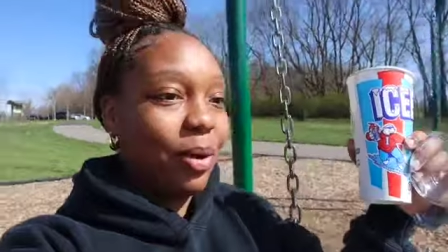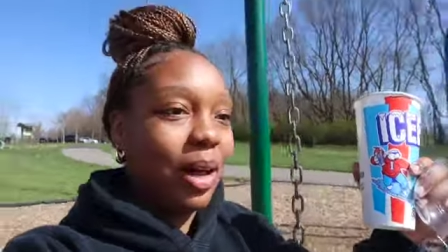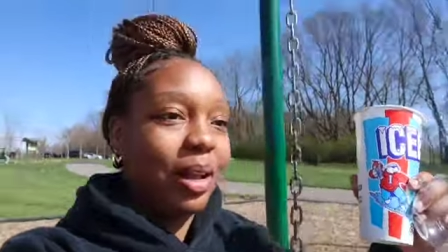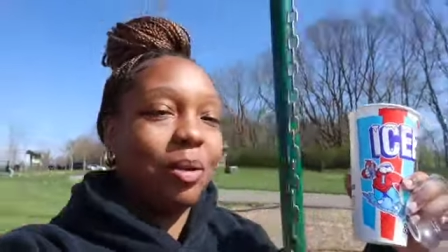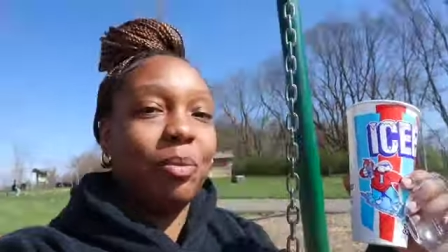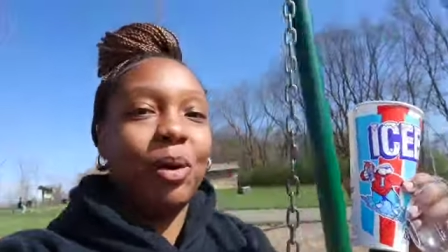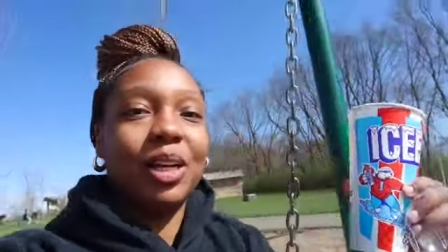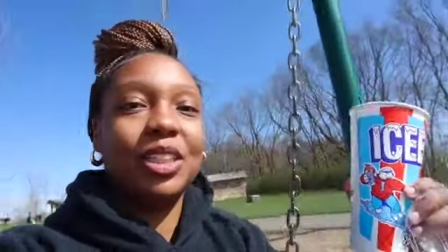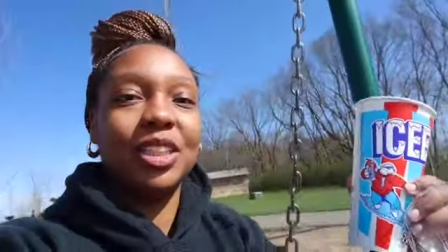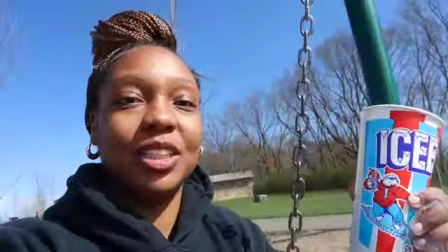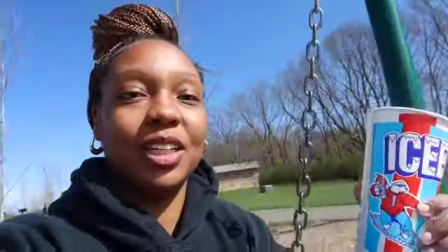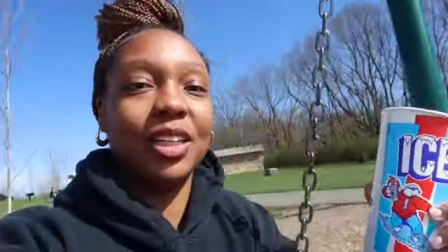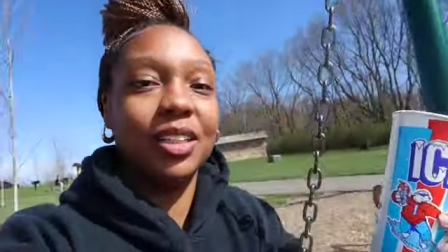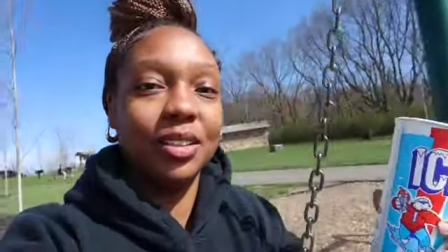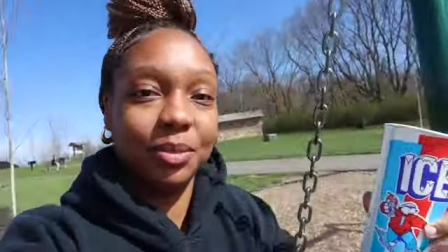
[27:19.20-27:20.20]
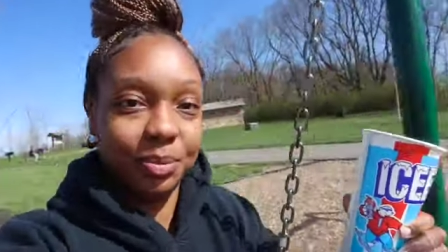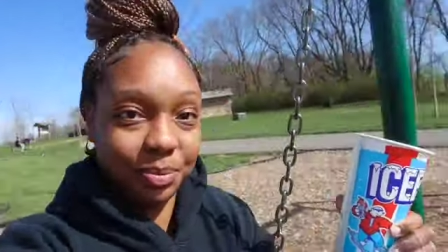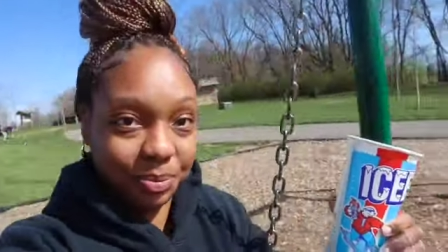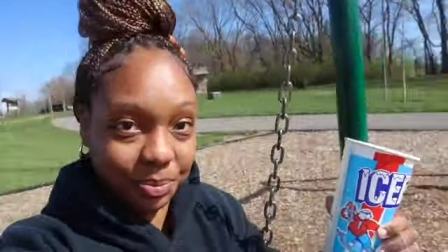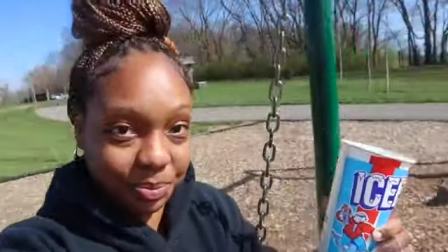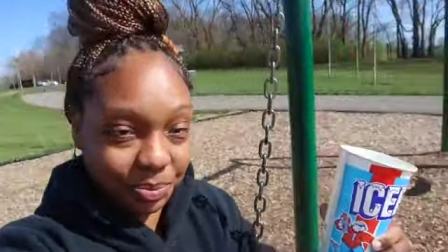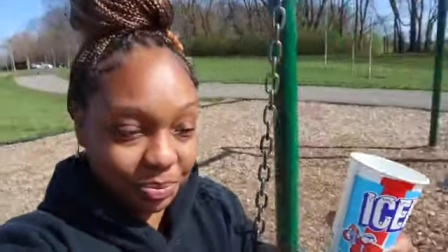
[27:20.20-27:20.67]
while I'm watching her.
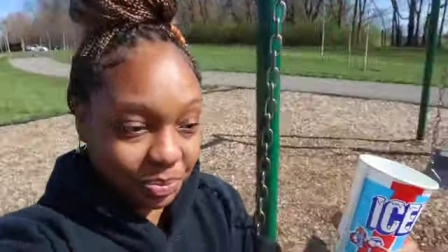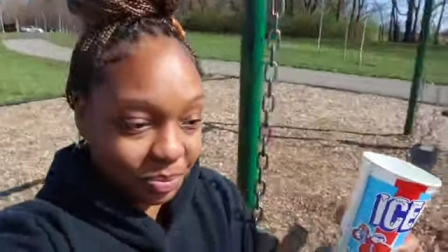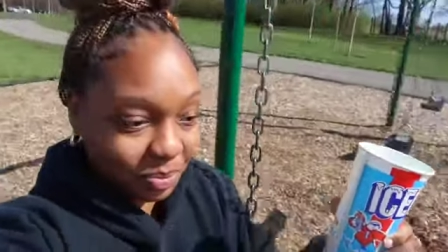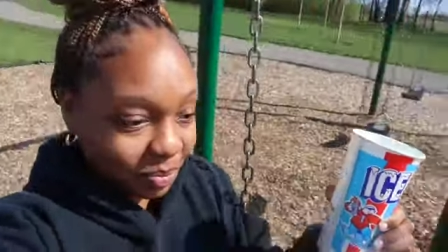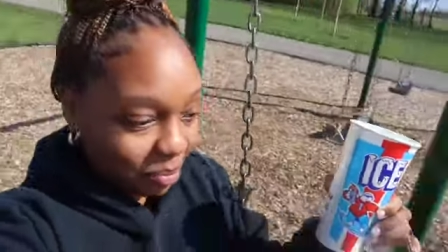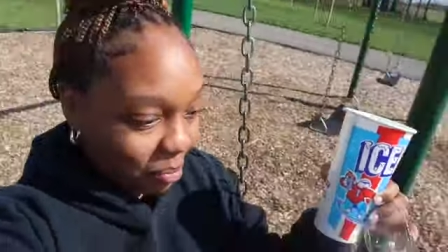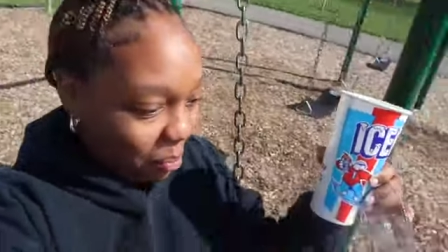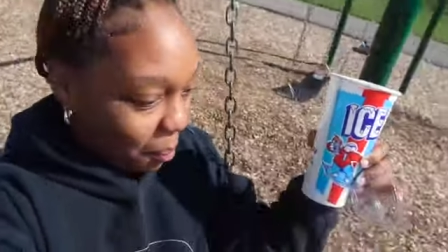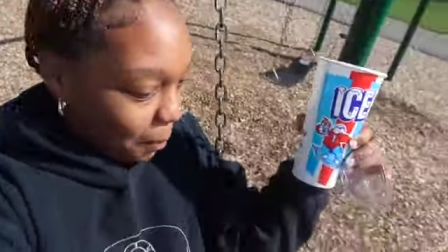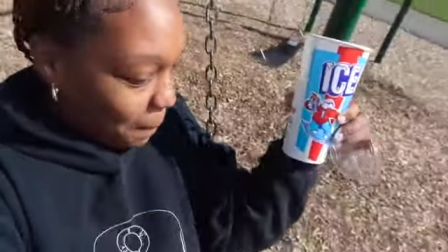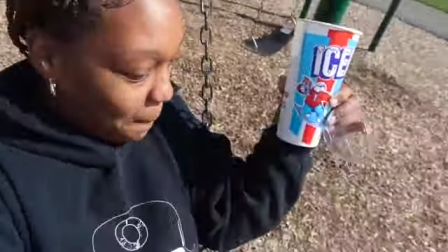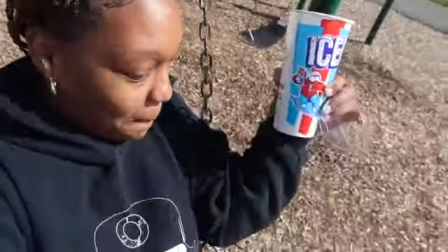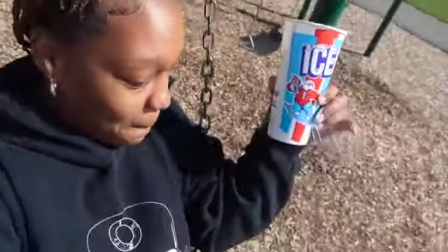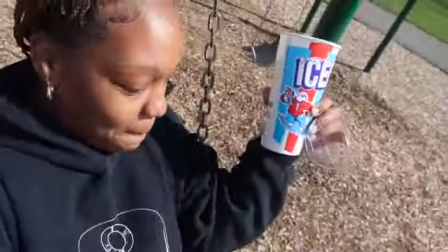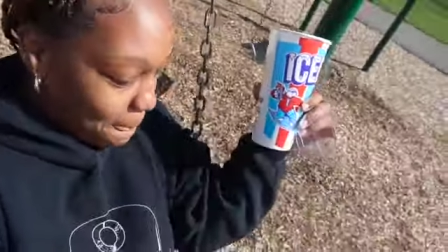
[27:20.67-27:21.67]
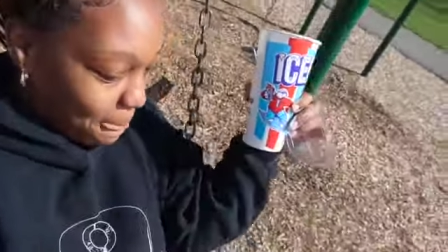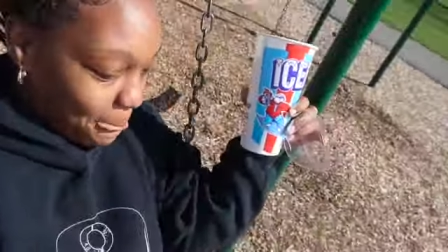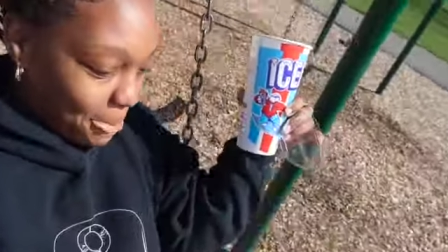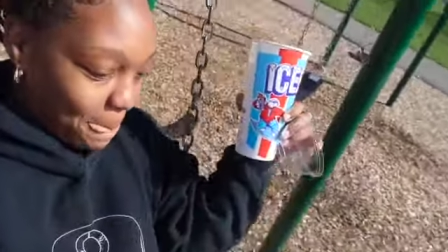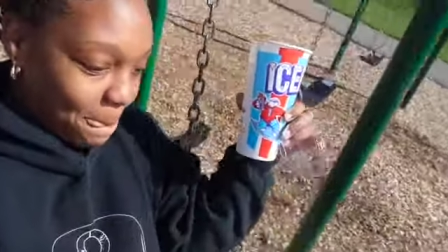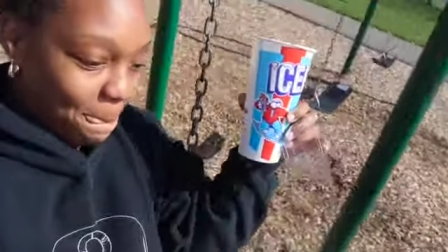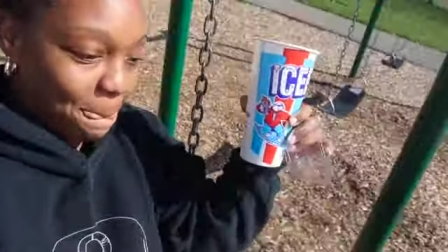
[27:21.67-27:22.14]

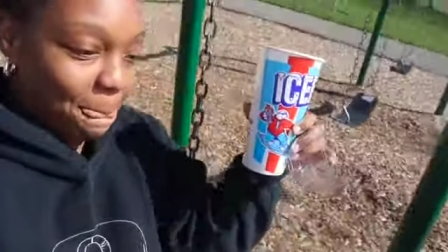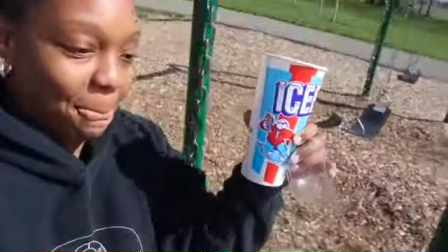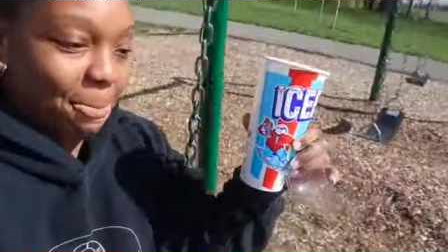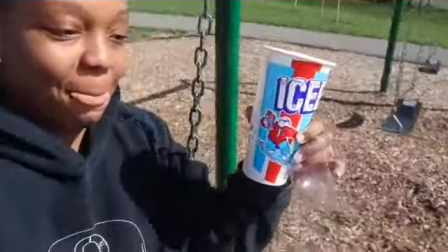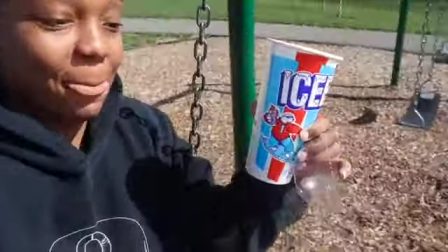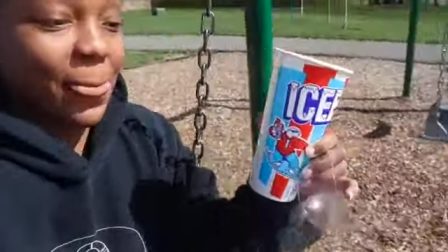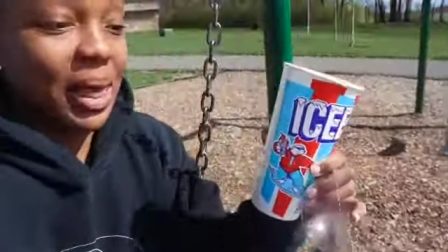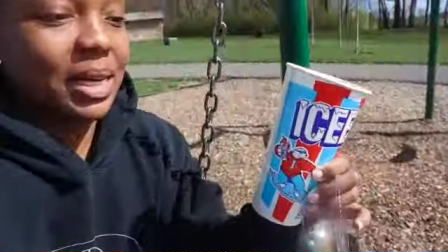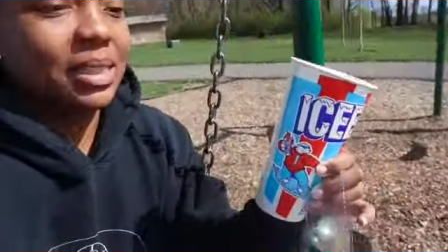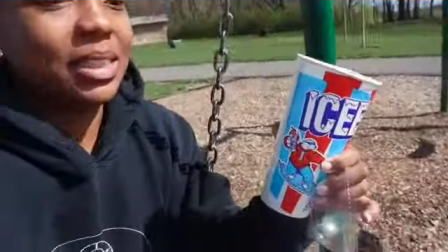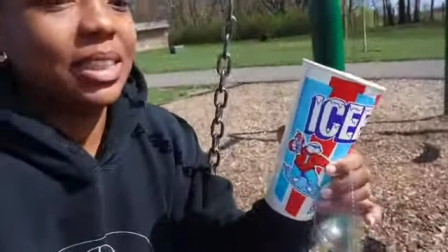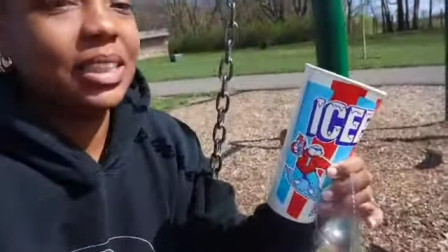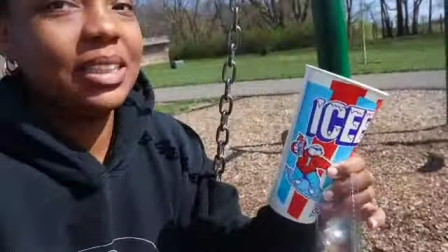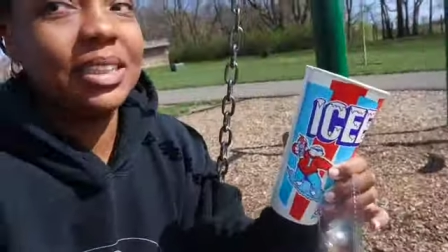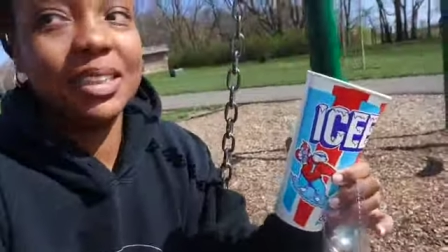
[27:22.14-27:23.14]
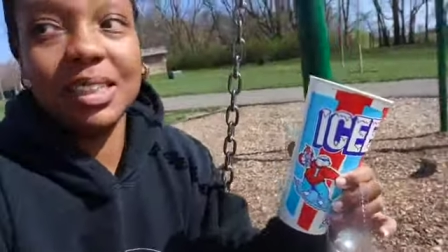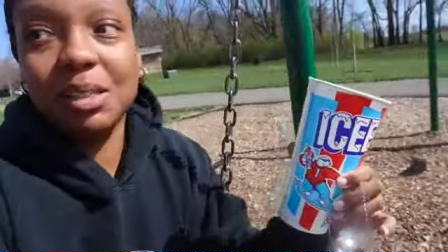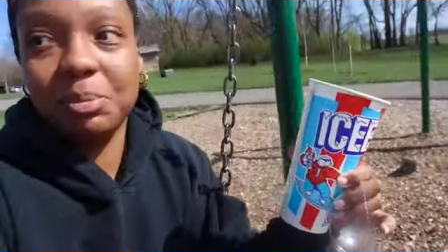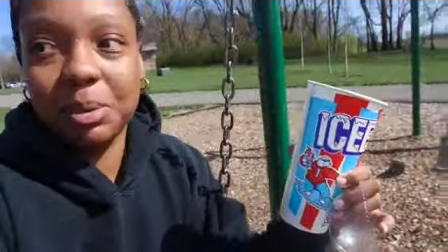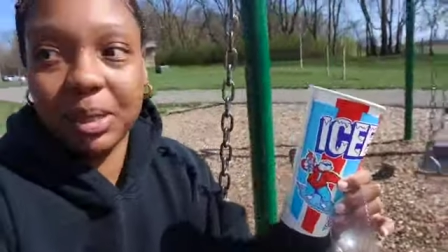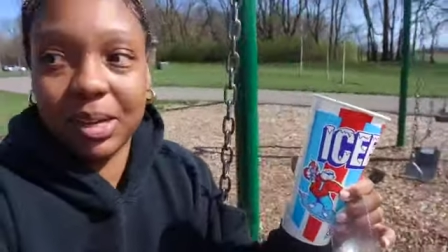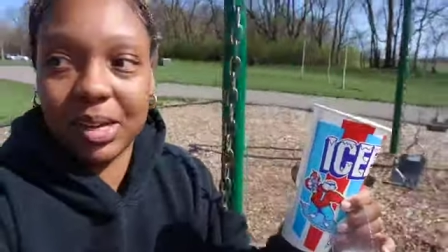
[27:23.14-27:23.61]
Really, Mom? She's
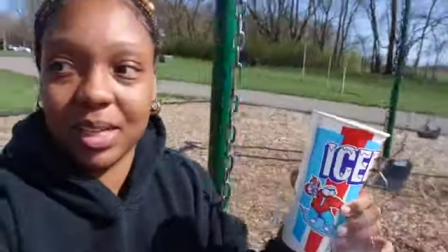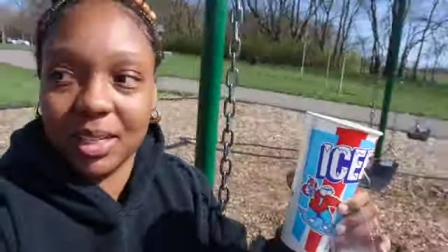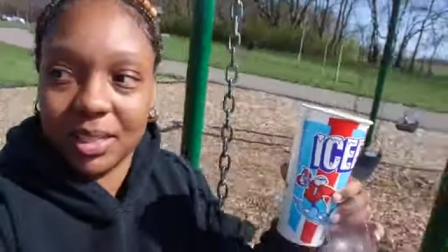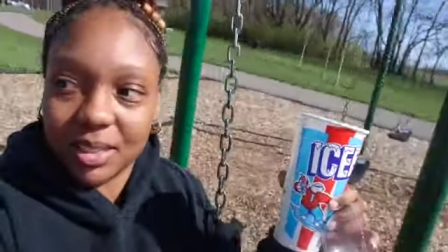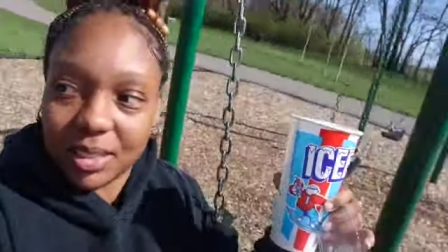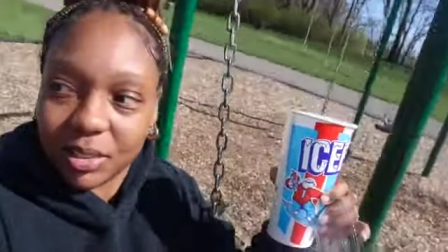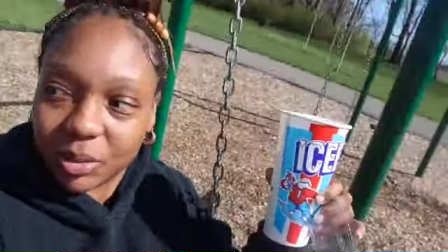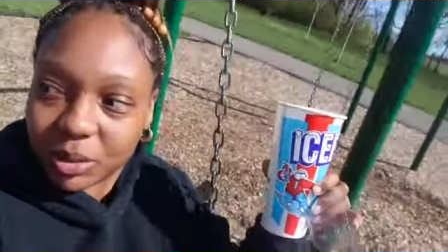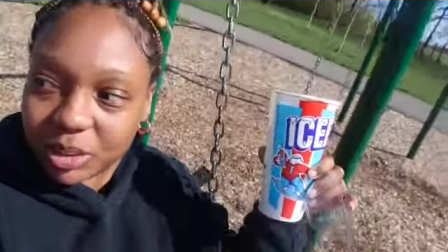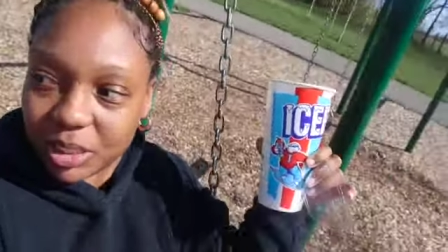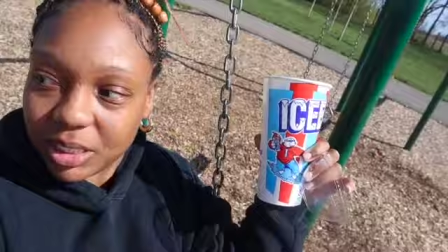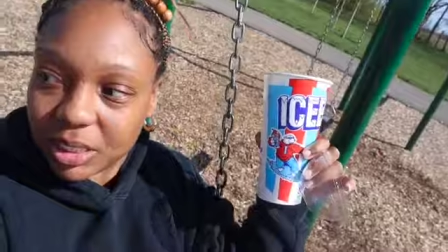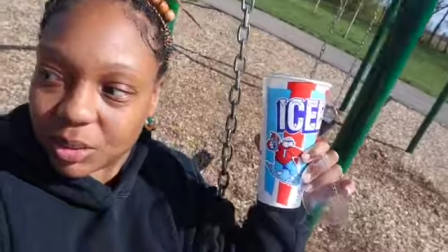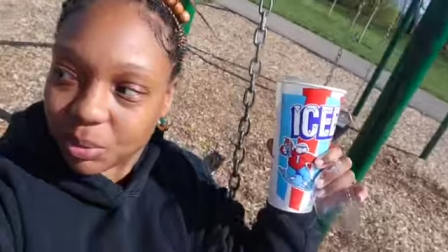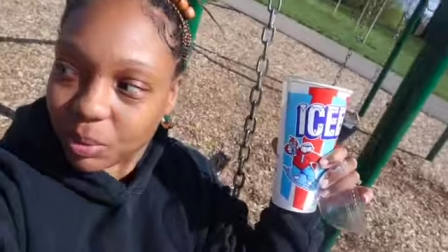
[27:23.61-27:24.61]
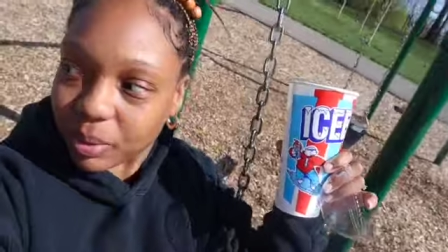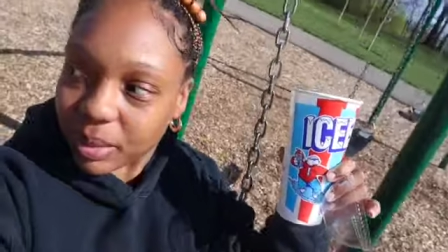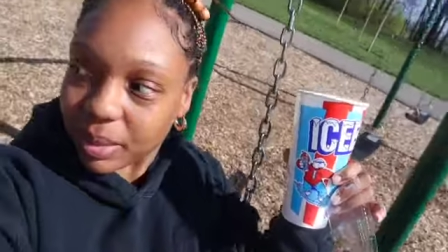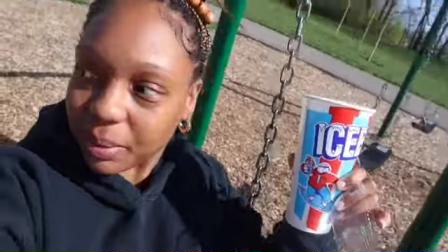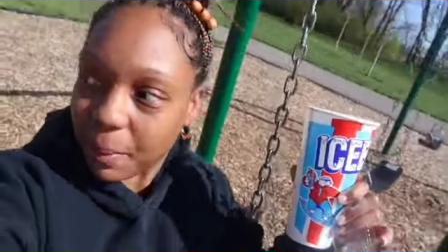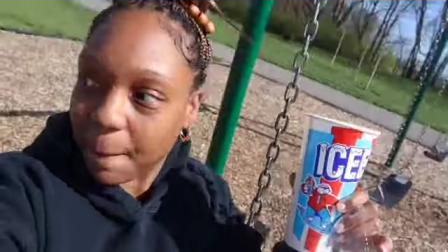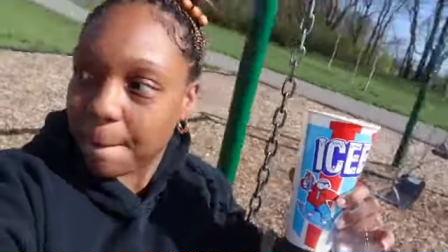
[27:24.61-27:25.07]
sleepy. you Vlog, so she just
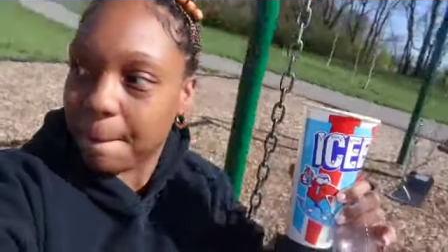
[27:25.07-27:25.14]
vlog me,